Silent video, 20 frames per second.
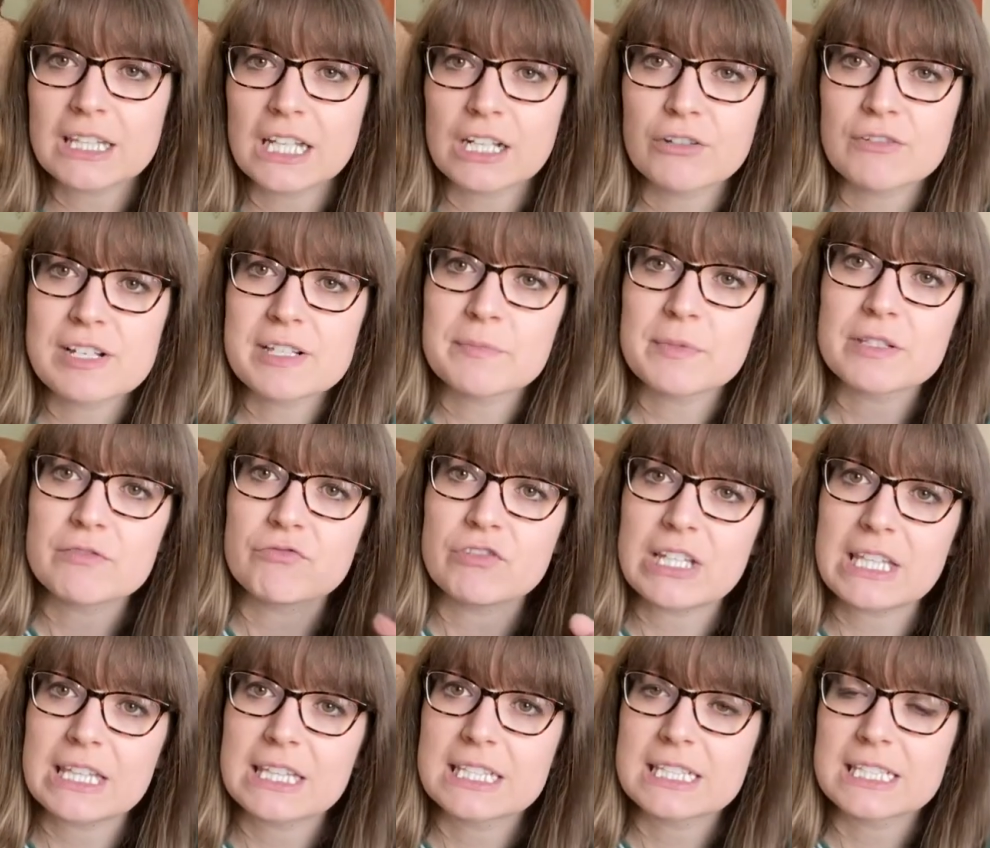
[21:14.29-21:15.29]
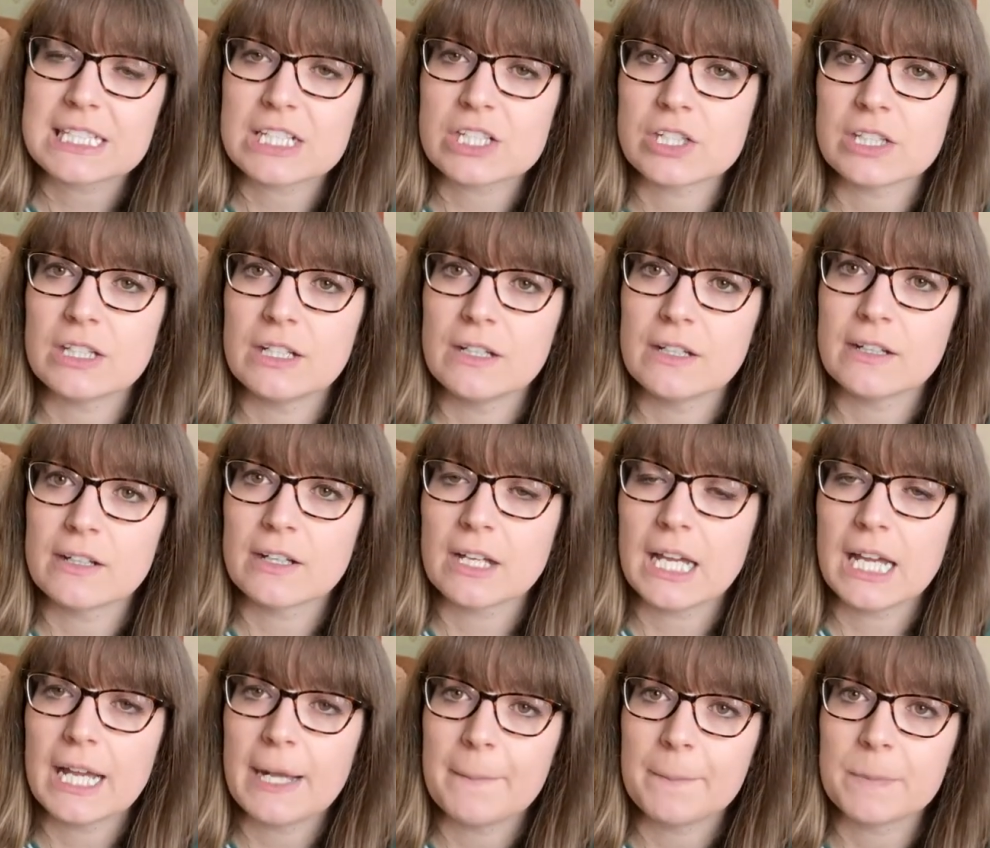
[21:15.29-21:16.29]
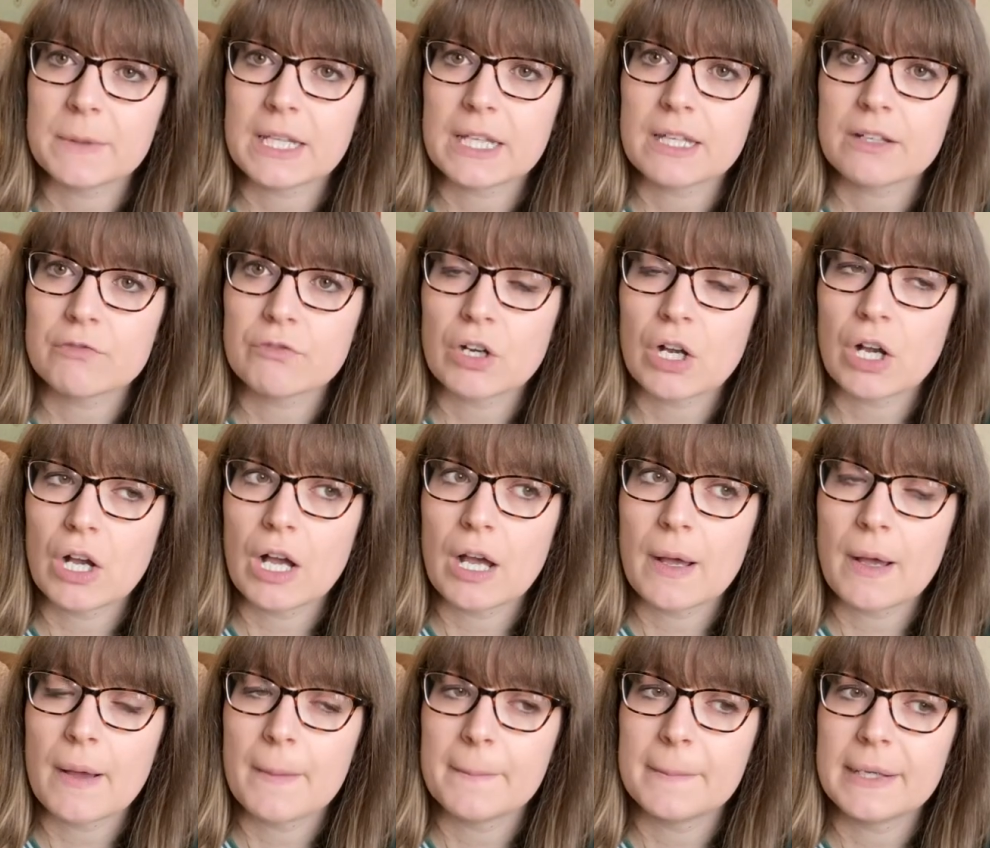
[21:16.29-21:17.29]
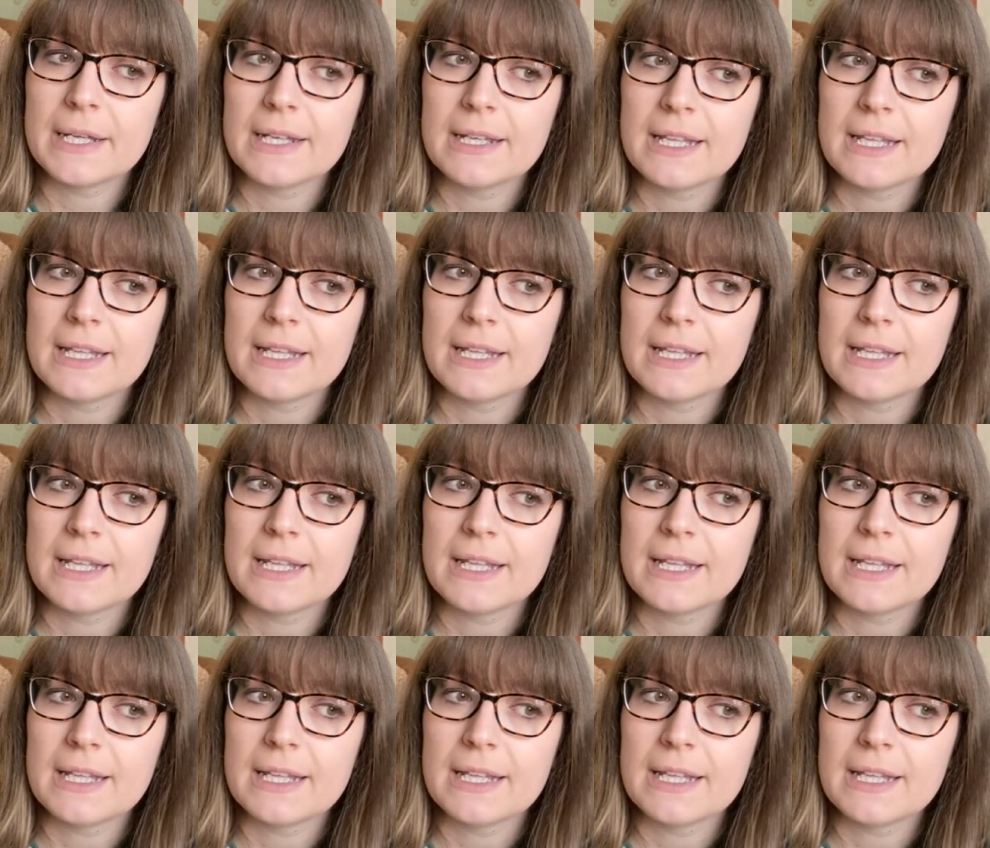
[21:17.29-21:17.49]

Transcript: a Christmas wreath stitch along from,